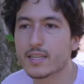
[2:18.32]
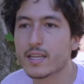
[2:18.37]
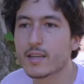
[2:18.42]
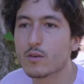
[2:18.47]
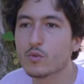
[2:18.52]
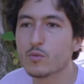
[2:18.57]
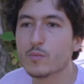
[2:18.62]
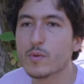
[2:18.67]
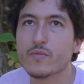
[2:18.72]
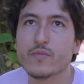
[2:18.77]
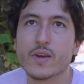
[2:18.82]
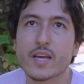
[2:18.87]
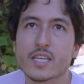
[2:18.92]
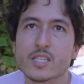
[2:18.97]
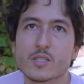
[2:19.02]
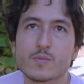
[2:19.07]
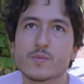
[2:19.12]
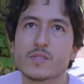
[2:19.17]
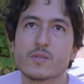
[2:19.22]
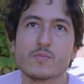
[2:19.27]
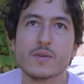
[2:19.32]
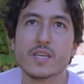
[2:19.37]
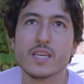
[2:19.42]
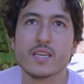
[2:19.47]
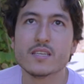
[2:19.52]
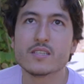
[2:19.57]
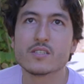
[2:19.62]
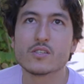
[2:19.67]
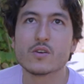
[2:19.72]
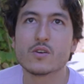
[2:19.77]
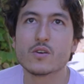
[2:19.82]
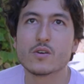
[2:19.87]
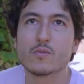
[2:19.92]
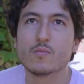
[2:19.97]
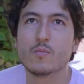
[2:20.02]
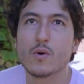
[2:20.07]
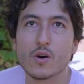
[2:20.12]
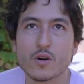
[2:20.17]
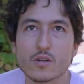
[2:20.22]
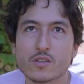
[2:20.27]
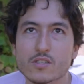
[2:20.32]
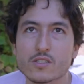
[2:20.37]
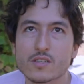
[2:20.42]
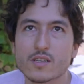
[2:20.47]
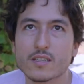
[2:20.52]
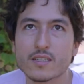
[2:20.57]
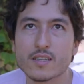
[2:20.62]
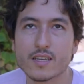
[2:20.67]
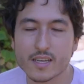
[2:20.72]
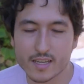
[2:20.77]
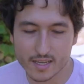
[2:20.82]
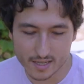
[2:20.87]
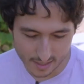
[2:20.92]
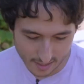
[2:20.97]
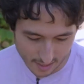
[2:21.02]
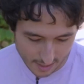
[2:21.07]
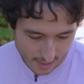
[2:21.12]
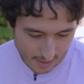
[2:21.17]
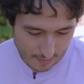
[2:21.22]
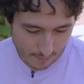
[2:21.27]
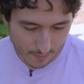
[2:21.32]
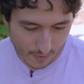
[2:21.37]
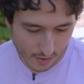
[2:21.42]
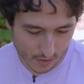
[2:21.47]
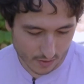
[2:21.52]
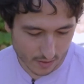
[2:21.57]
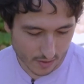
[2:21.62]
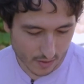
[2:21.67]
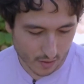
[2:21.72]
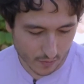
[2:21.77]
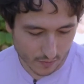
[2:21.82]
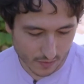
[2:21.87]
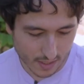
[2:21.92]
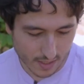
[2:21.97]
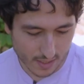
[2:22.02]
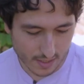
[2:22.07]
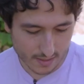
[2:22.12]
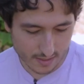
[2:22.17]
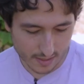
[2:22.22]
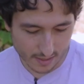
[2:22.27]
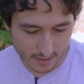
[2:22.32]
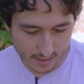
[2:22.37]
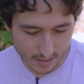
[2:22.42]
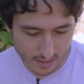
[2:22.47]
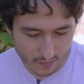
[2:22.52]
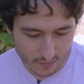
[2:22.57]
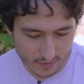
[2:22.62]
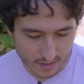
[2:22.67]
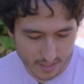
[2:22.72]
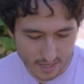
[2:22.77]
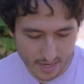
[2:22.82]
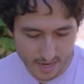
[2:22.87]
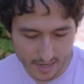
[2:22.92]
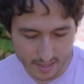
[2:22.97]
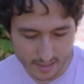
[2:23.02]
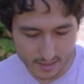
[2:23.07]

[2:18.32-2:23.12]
could be vesps, bees, or moths, and the mother of the insect leaves the egg